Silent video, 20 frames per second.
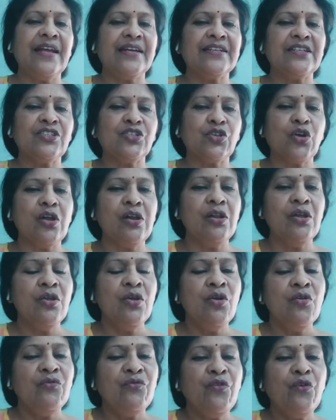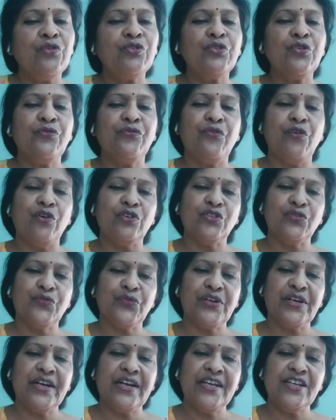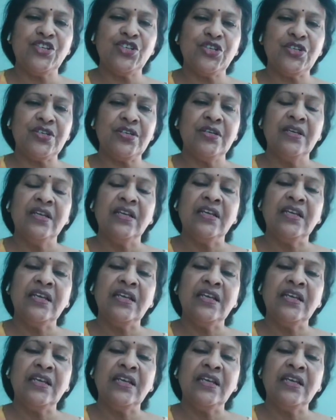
that is called photophosphorylation.